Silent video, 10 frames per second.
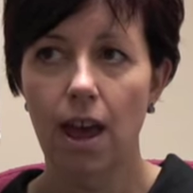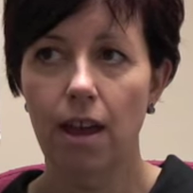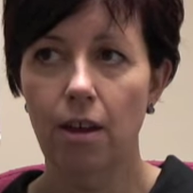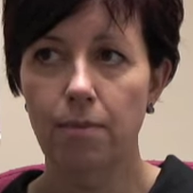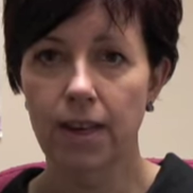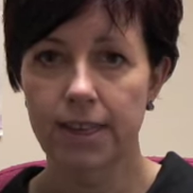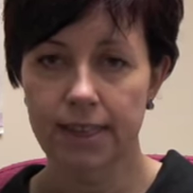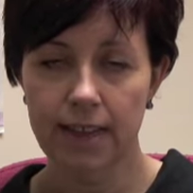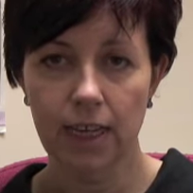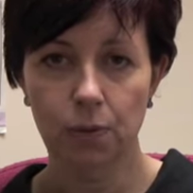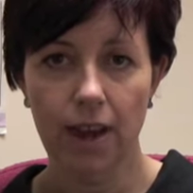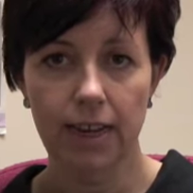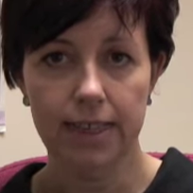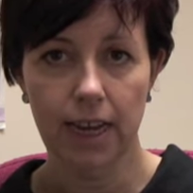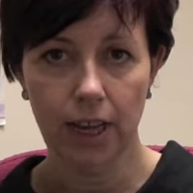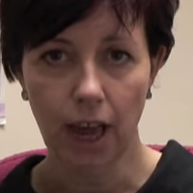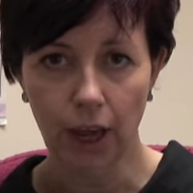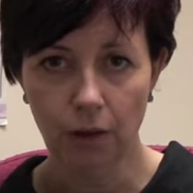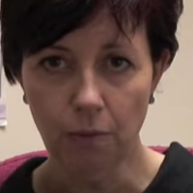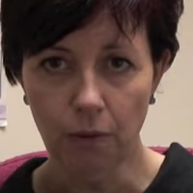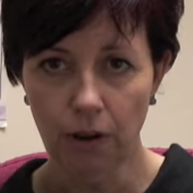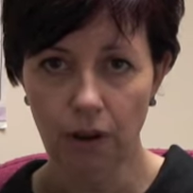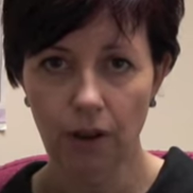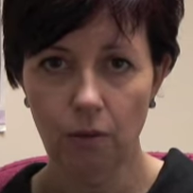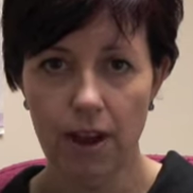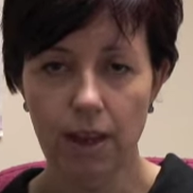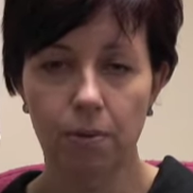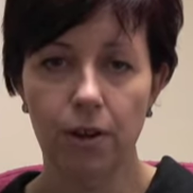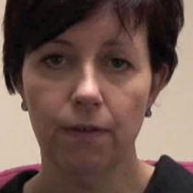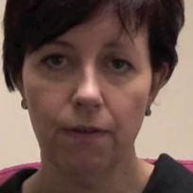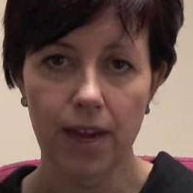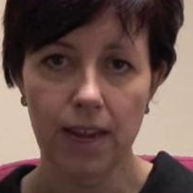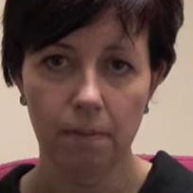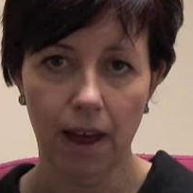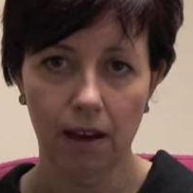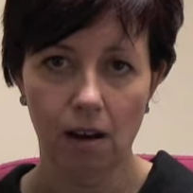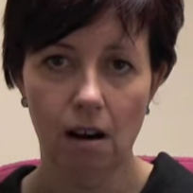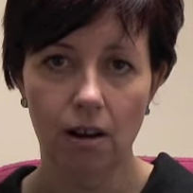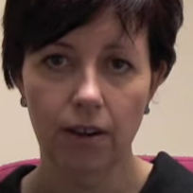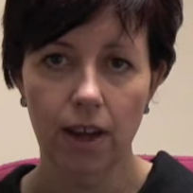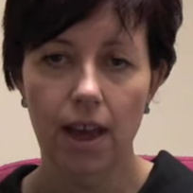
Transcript: Yes, that's where you set your homework, where you put your feedback on.